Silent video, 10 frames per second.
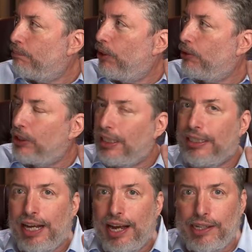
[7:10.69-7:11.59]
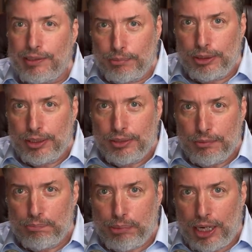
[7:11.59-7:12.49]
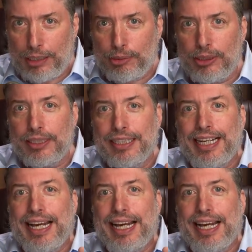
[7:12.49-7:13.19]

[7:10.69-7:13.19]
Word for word: multi column Bible.